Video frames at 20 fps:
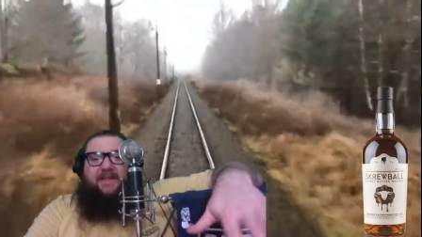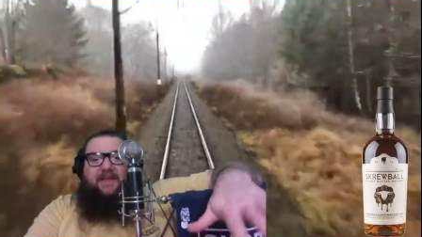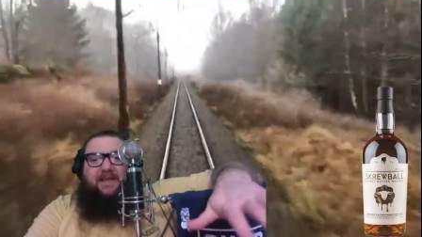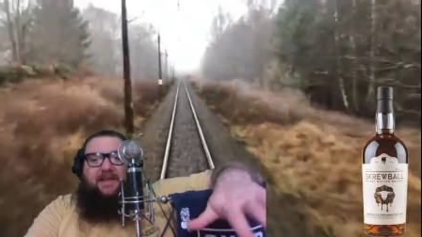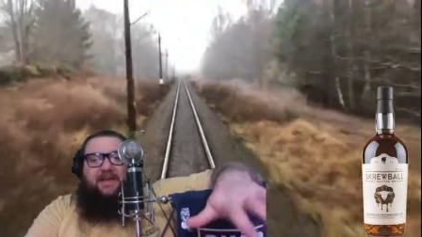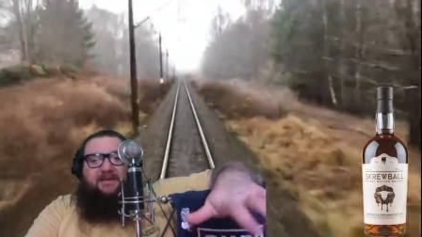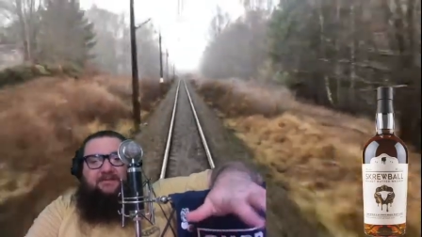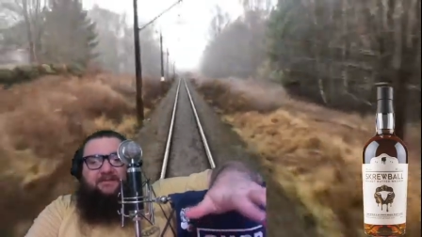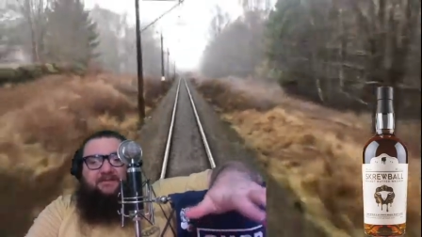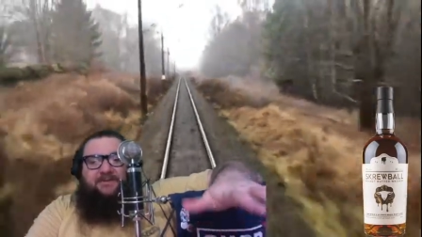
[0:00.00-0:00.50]

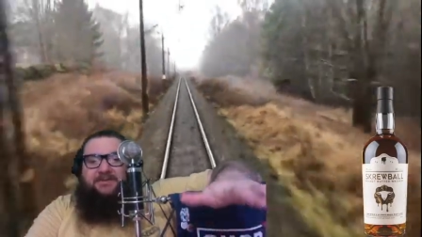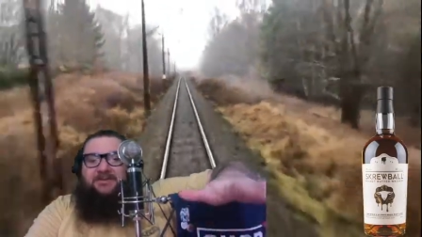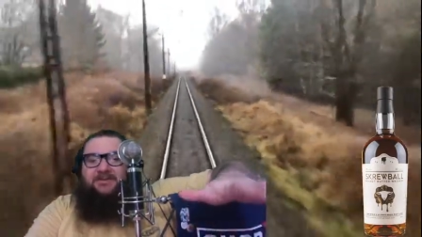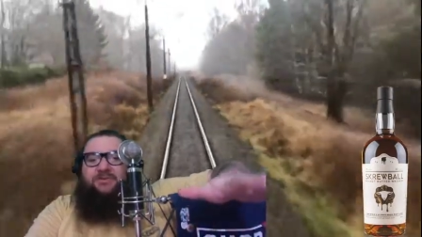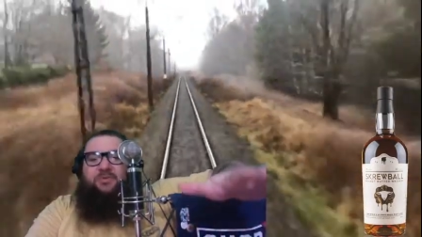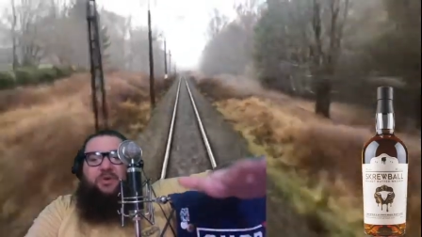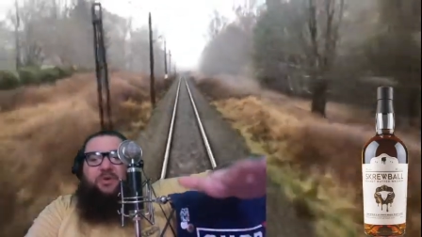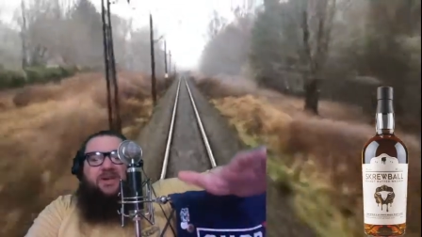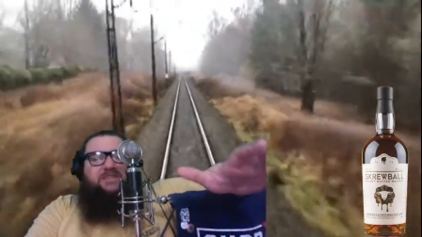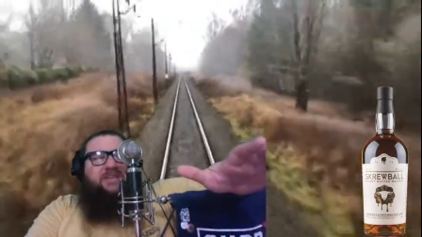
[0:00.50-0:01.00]
if we
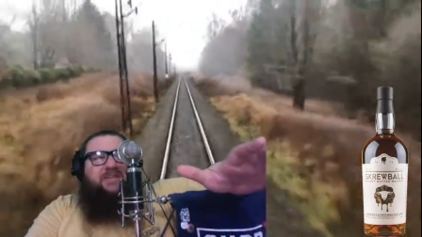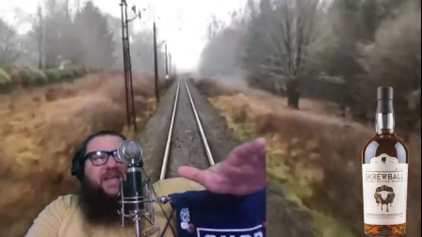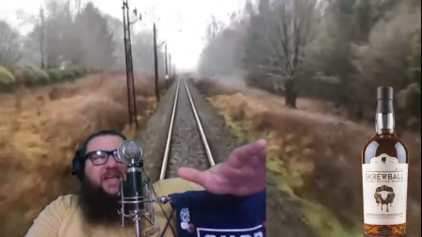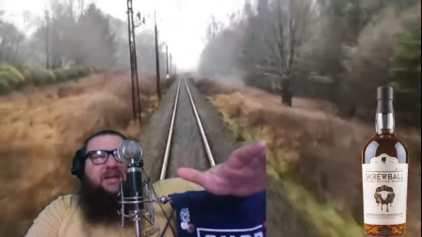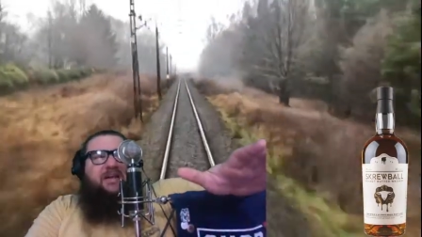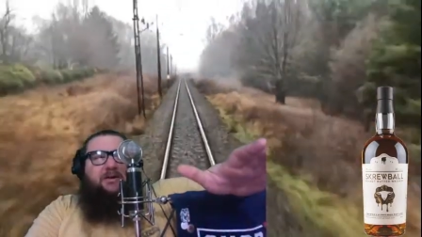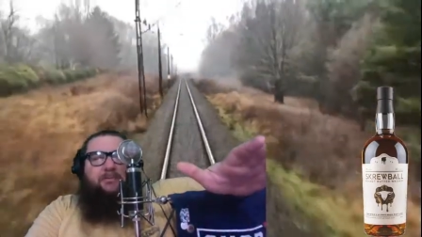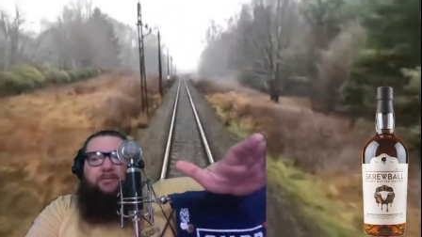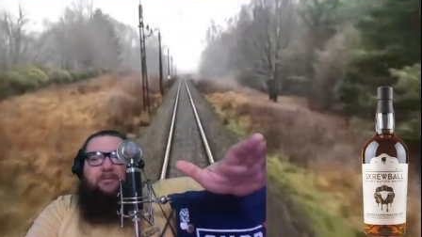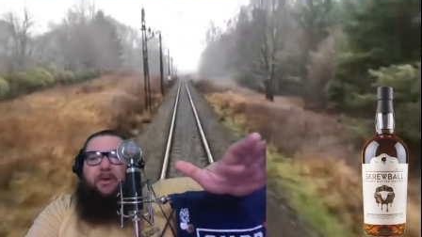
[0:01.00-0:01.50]
just want to
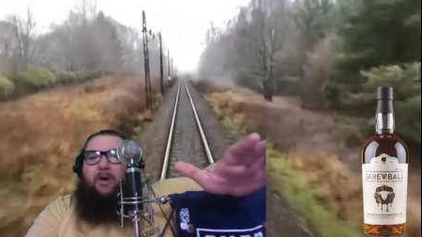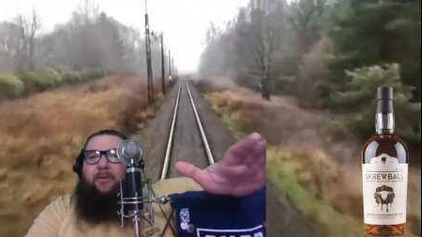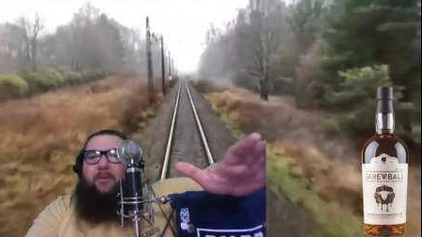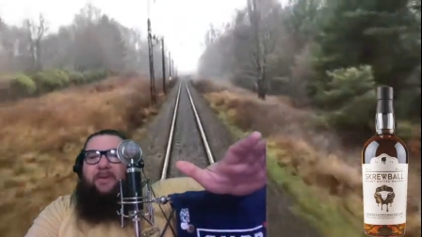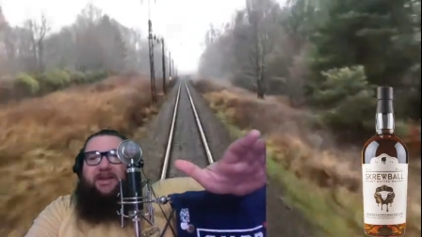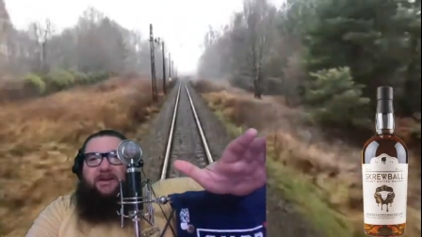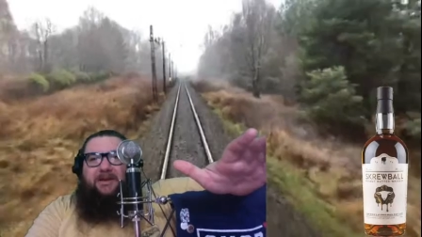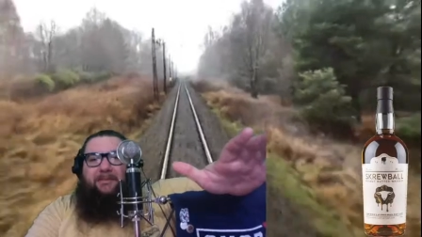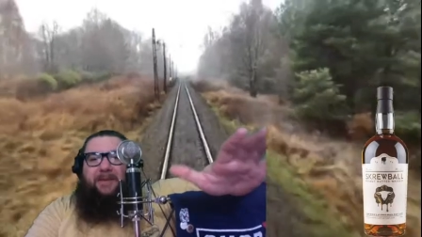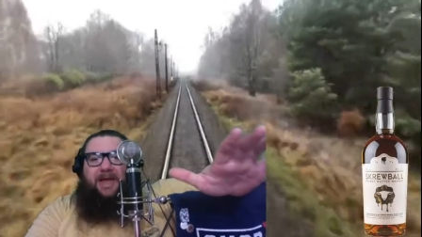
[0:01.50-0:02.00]
take a
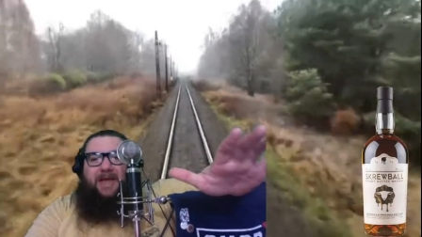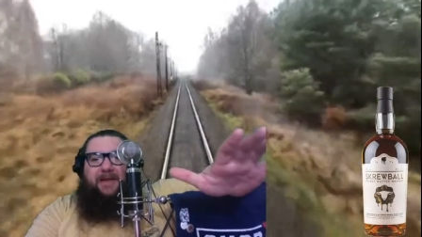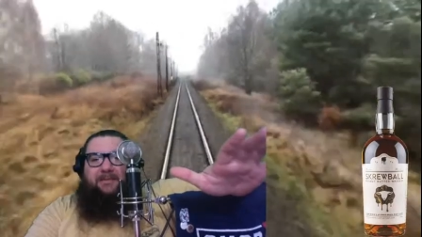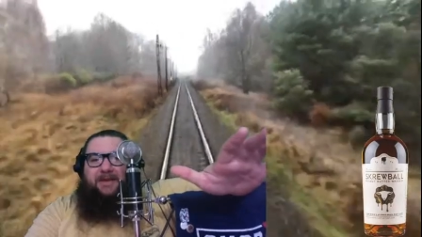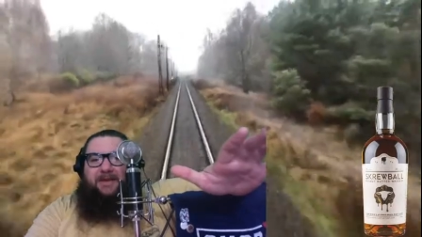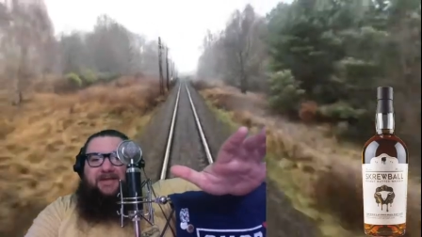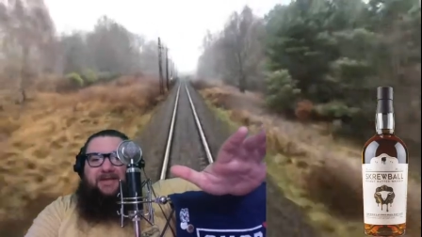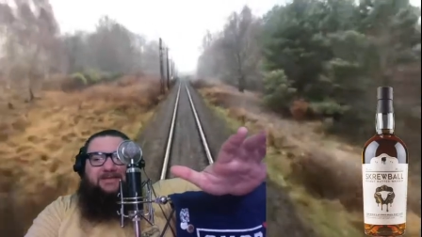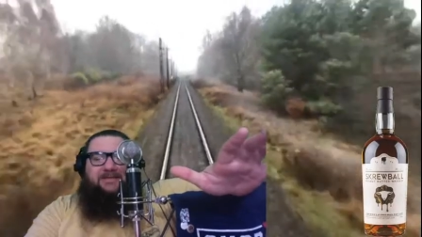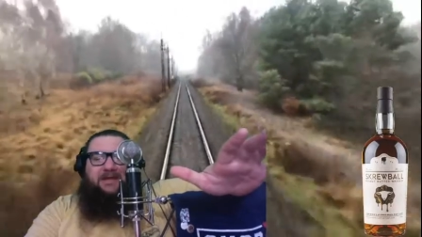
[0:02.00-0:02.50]
moment to pat
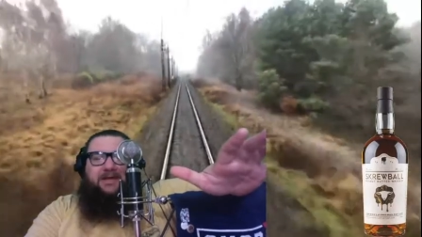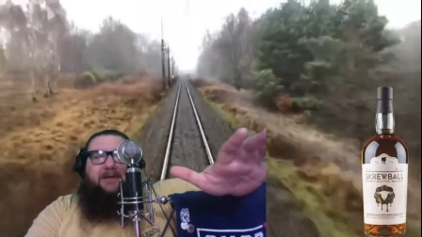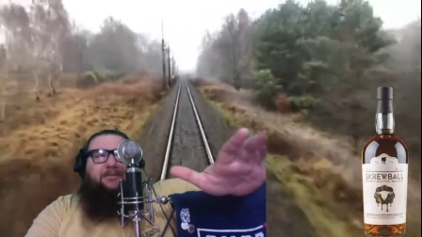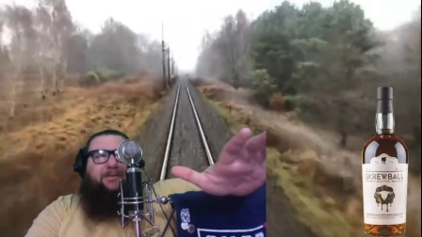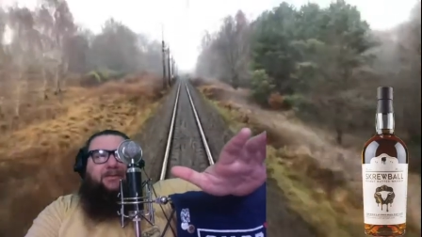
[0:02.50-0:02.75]
myself